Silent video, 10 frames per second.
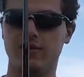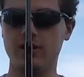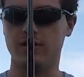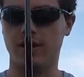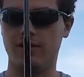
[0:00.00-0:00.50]

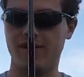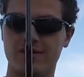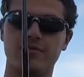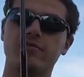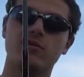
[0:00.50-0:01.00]
video and I found
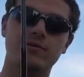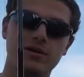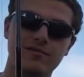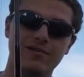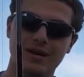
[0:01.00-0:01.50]
it
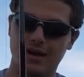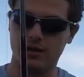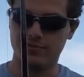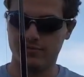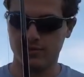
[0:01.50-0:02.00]
informative,
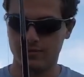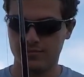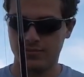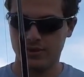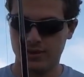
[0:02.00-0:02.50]
helpful,
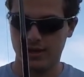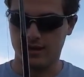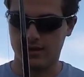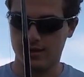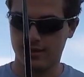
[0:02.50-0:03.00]

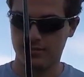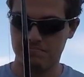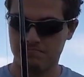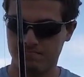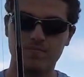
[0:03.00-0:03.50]
and
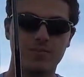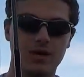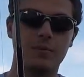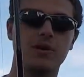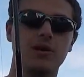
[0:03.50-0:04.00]

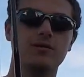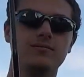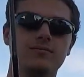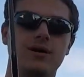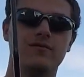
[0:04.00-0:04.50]
that'd be all.
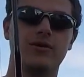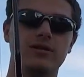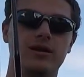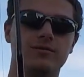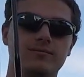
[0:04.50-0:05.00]
Have a great day.